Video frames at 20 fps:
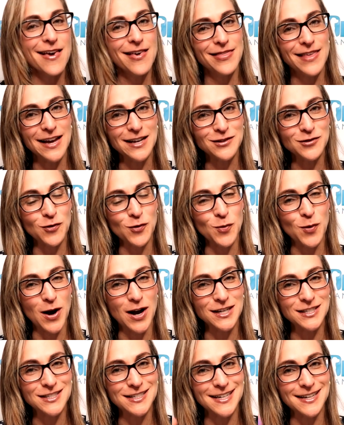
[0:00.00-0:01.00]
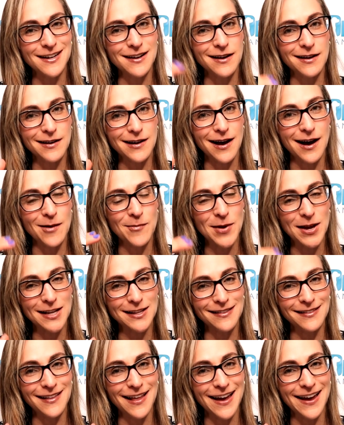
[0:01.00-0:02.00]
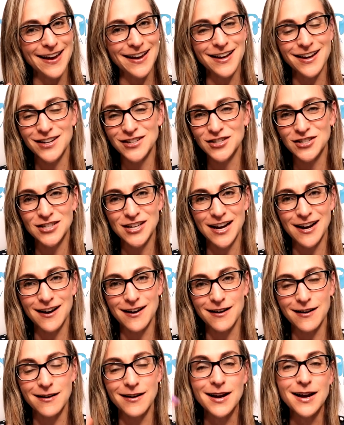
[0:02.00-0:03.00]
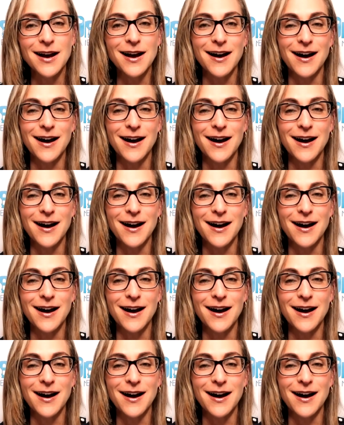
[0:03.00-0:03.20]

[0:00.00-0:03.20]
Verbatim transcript: Thanks for watching. Comment, like, share,